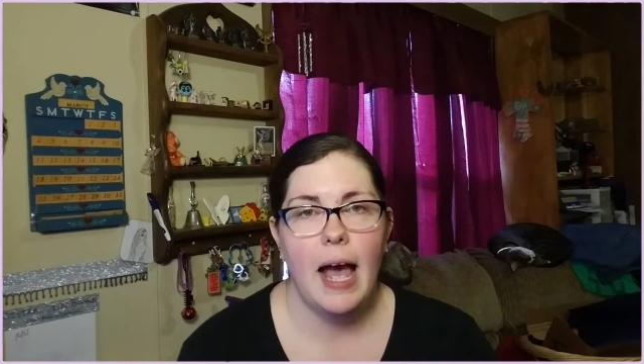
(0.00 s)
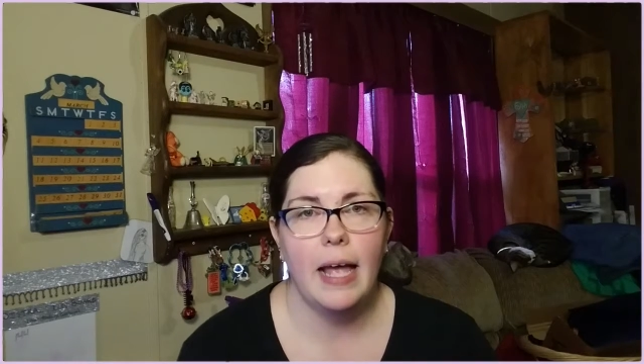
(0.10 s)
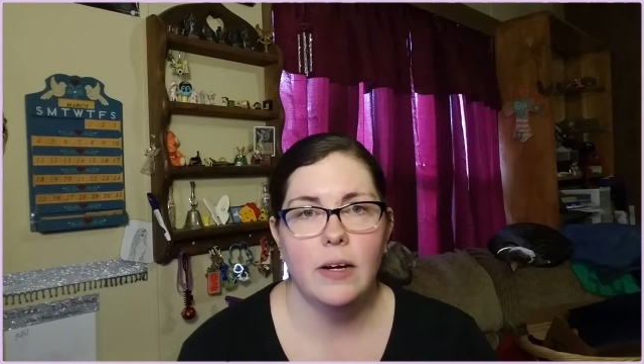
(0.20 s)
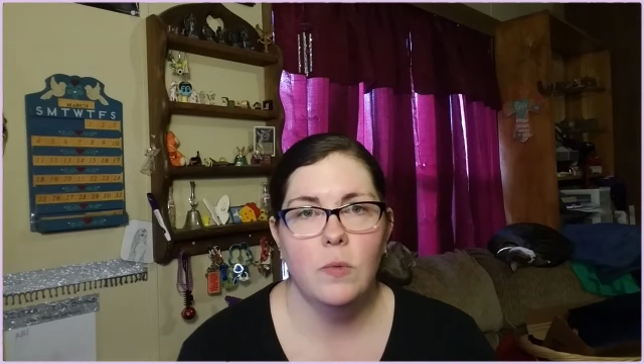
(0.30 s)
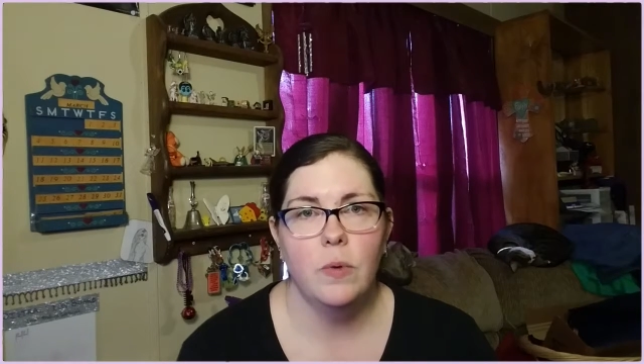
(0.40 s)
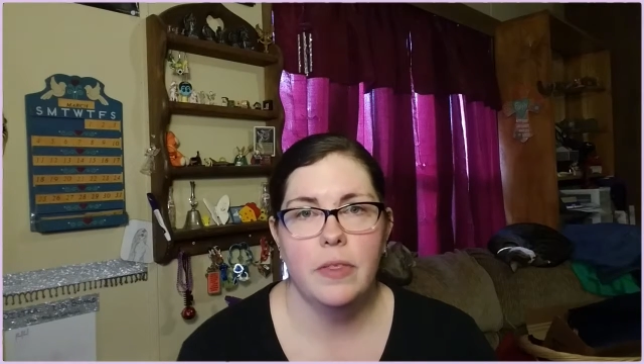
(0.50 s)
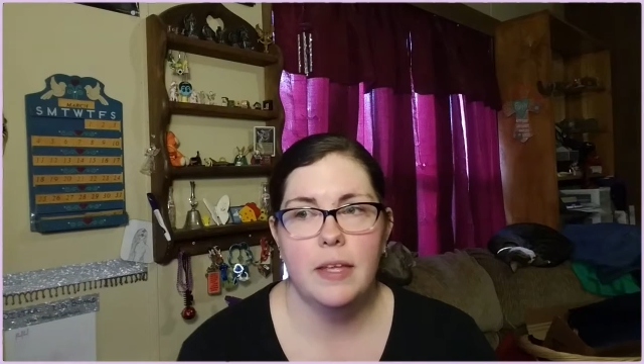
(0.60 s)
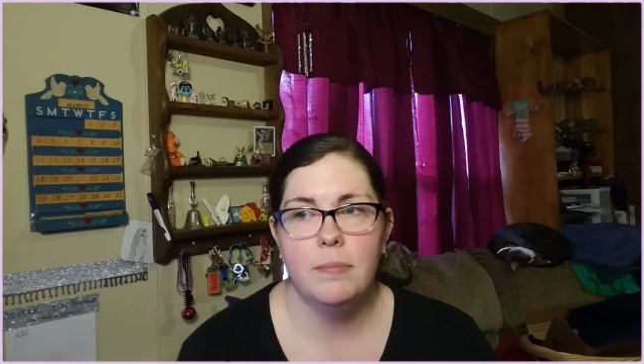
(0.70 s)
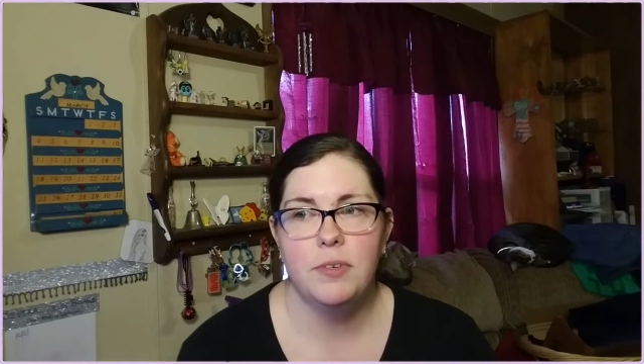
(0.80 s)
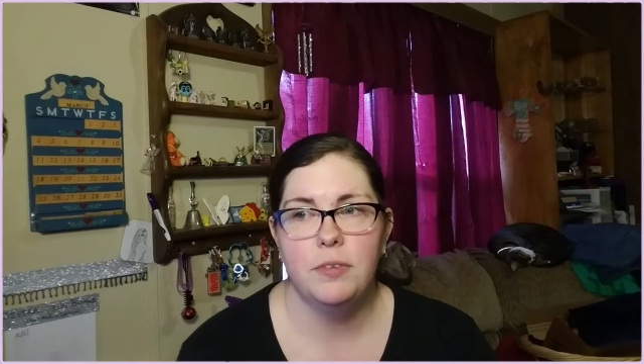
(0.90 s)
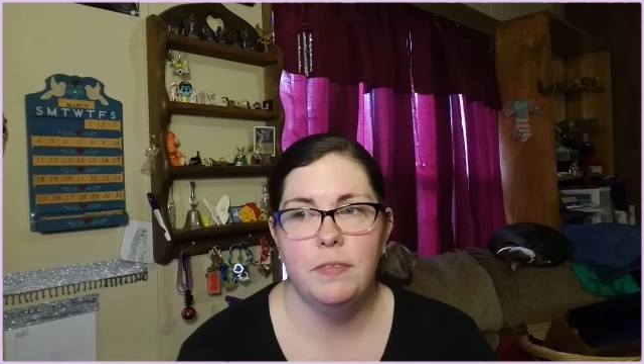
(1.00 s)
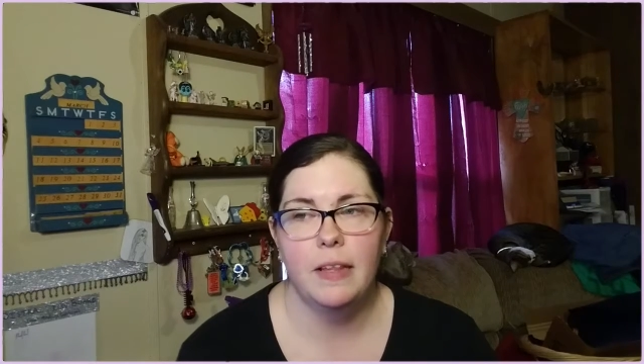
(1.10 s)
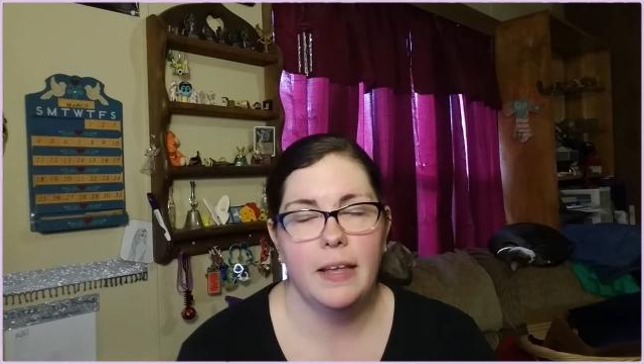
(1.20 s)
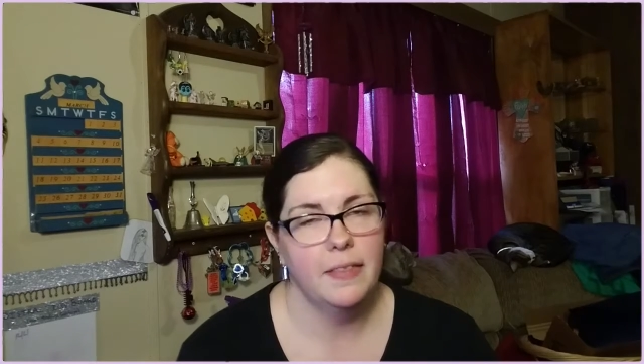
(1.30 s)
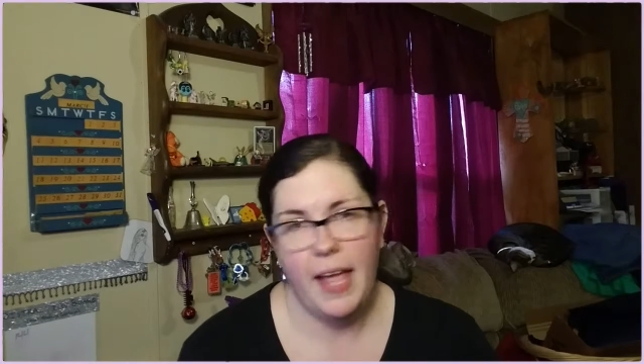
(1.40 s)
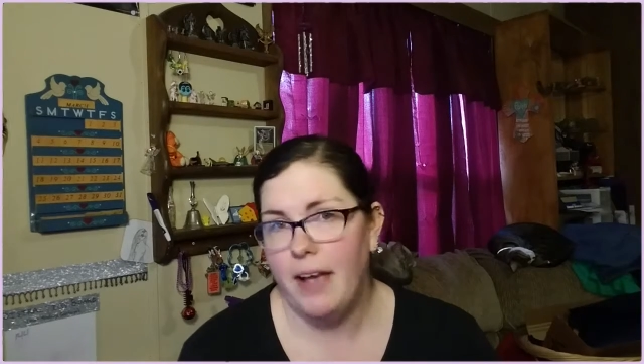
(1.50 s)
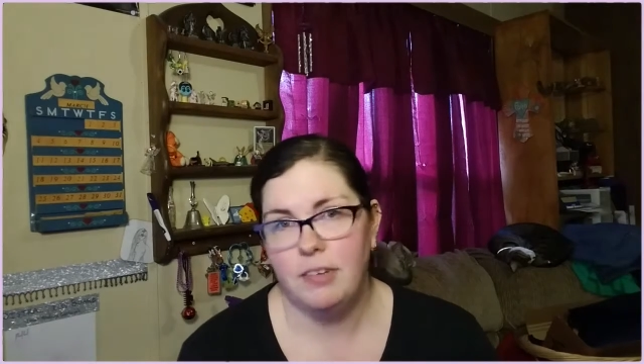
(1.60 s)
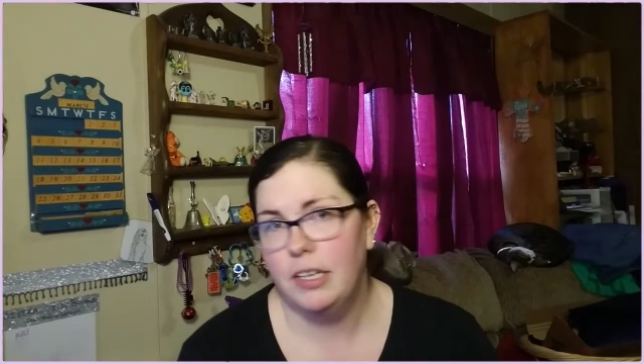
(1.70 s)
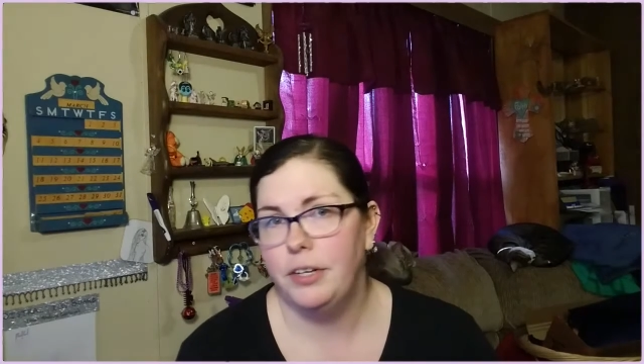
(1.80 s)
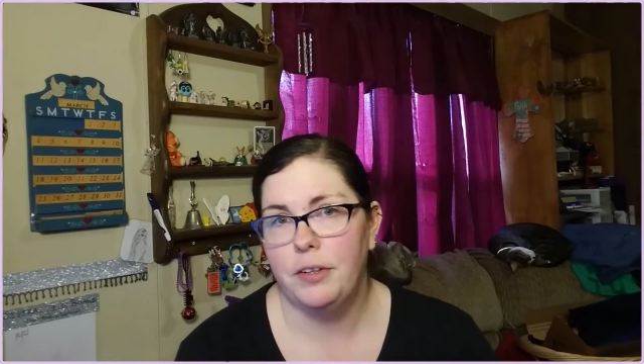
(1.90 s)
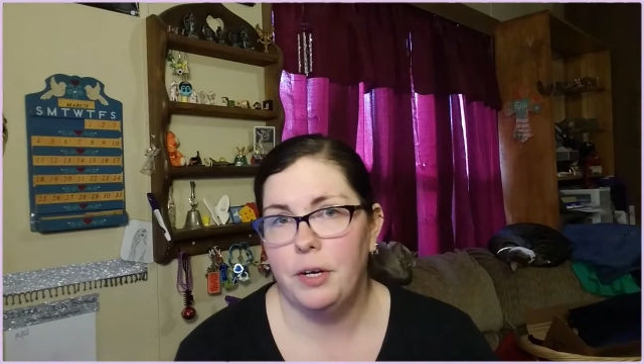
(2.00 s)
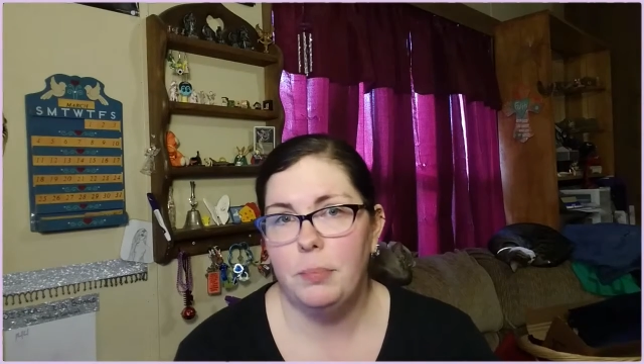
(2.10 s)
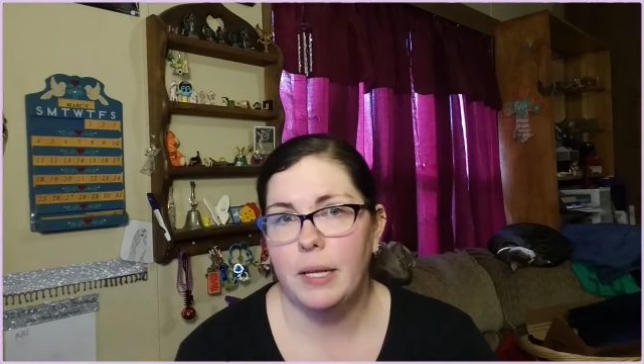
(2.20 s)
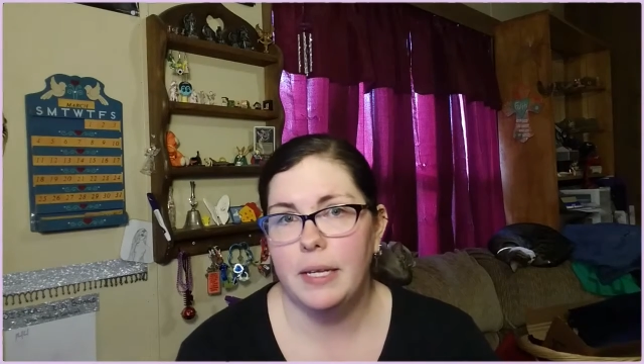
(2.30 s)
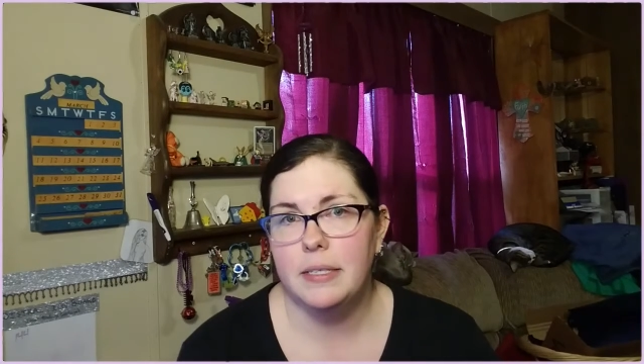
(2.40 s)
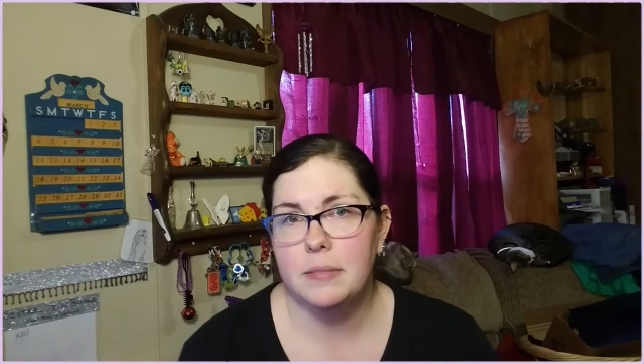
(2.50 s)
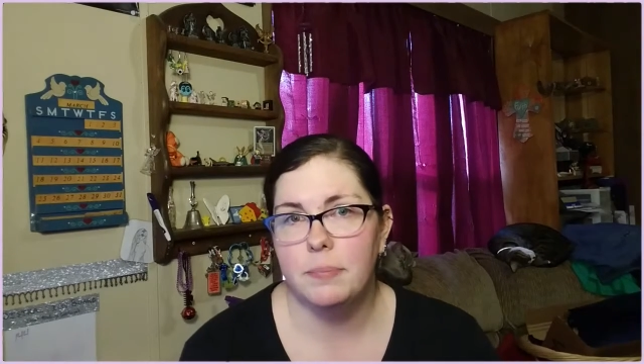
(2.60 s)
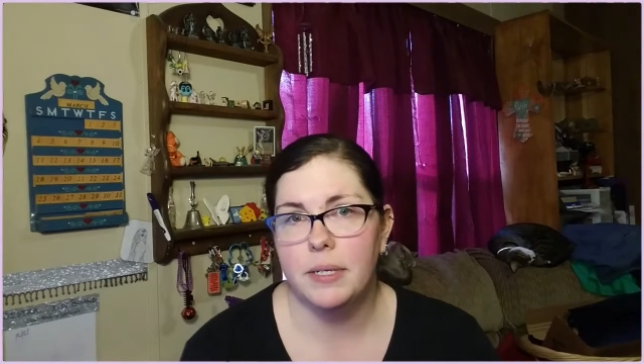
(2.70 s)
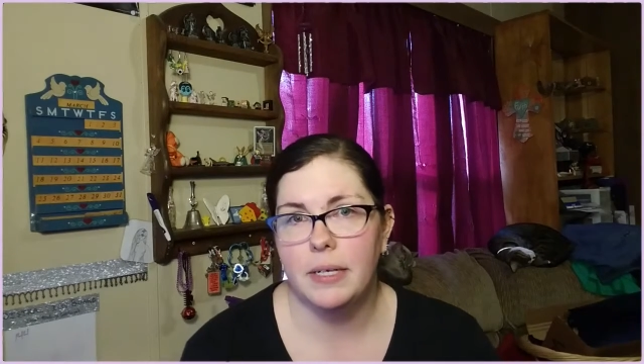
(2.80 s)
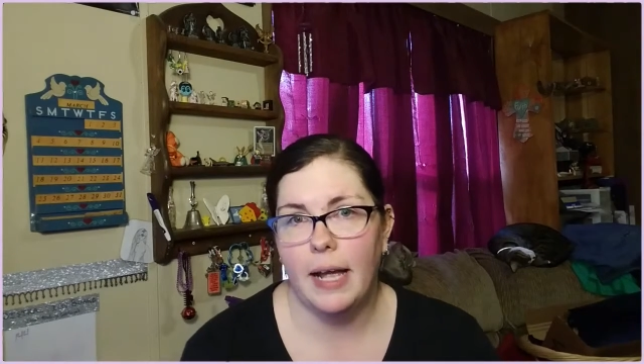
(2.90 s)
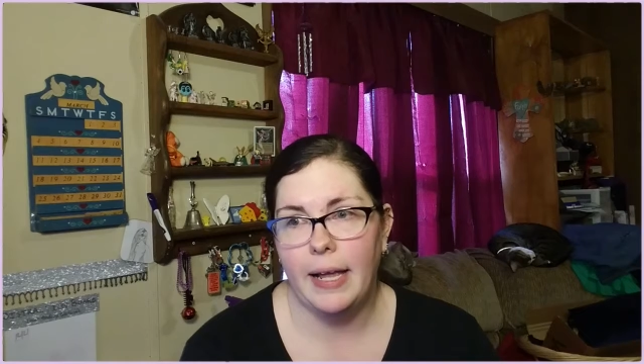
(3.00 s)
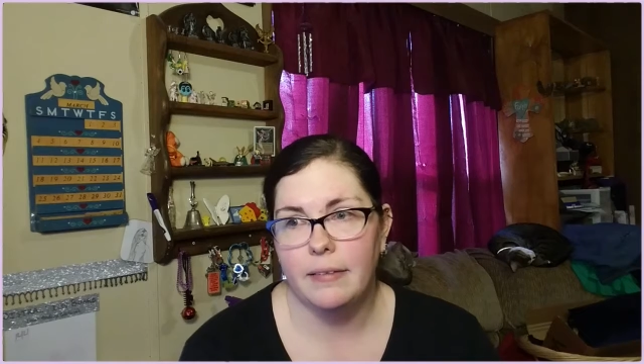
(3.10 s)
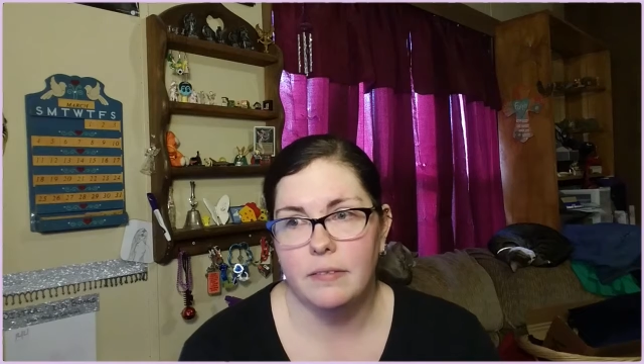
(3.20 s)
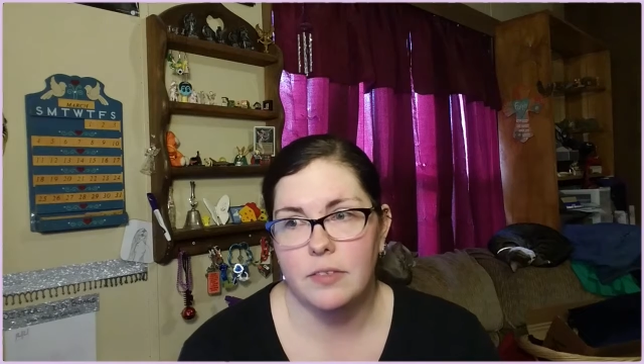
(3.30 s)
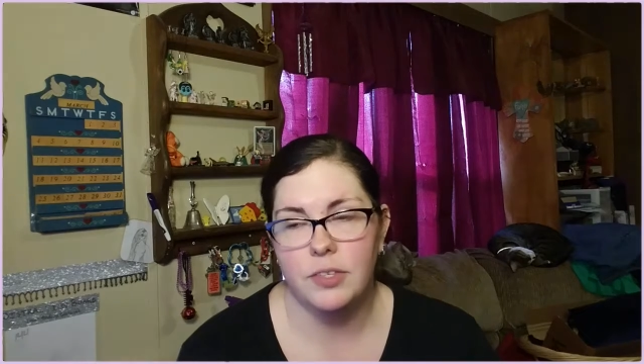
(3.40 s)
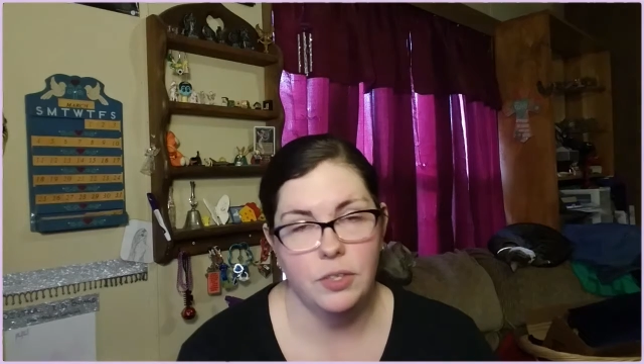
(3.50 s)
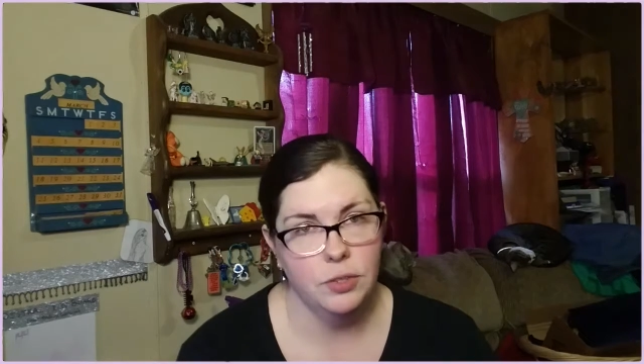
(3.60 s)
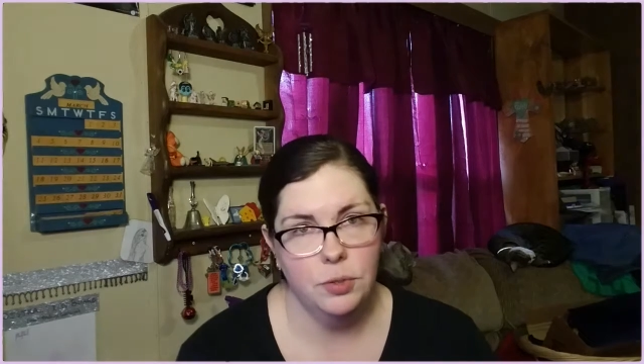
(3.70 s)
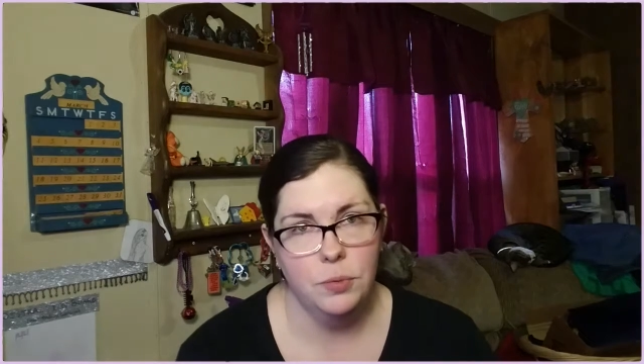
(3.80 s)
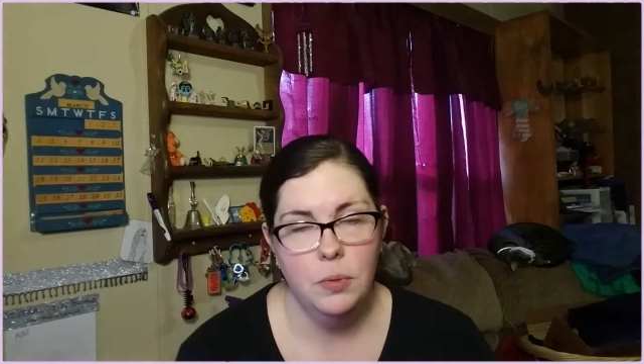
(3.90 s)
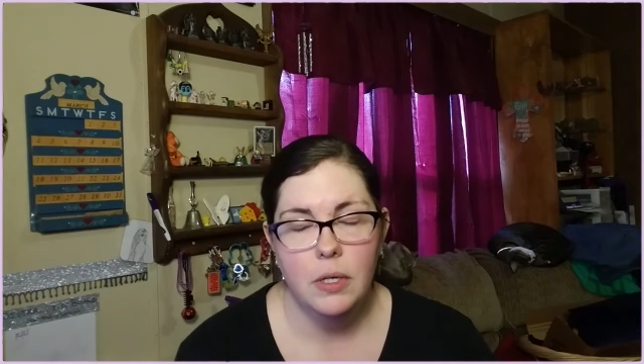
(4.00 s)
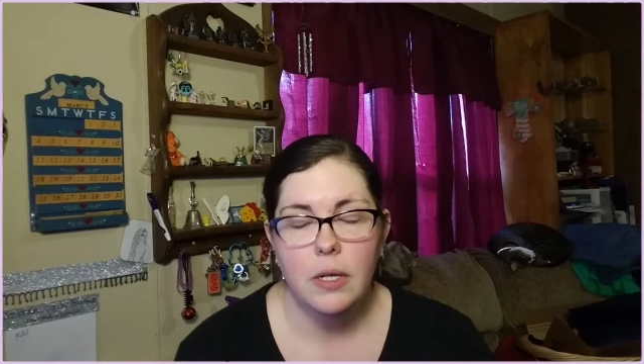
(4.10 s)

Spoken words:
I don't want them to feel like they have to clear their plates, but I still do.